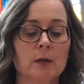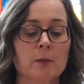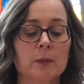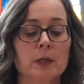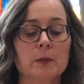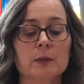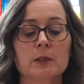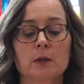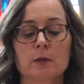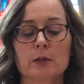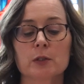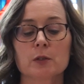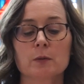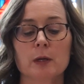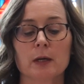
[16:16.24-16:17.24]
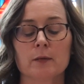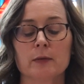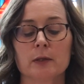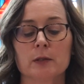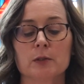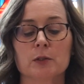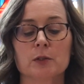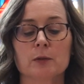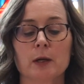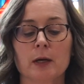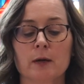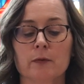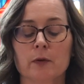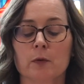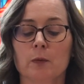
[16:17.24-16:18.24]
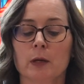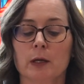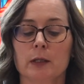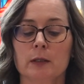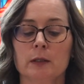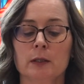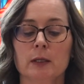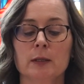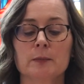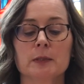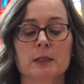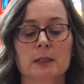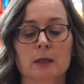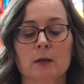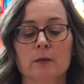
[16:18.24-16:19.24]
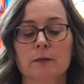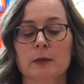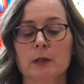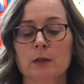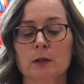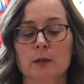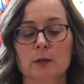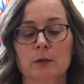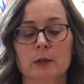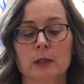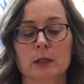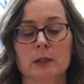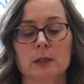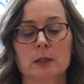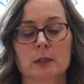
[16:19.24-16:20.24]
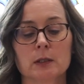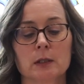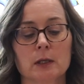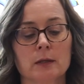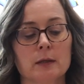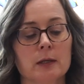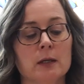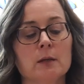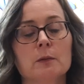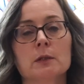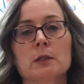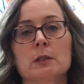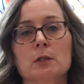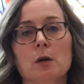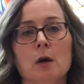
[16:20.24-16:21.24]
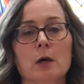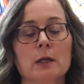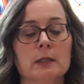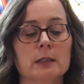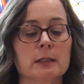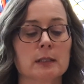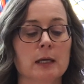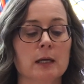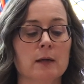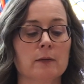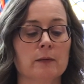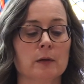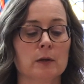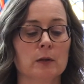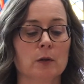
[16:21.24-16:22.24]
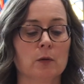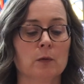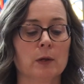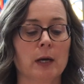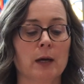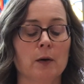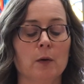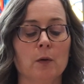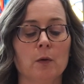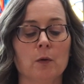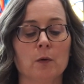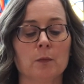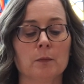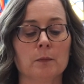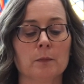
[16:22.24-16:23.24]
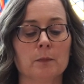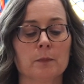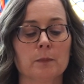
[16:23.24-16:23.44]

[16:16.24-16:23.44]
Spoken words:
but it was also evident to everyone, himself included, that he was not safe alone at home.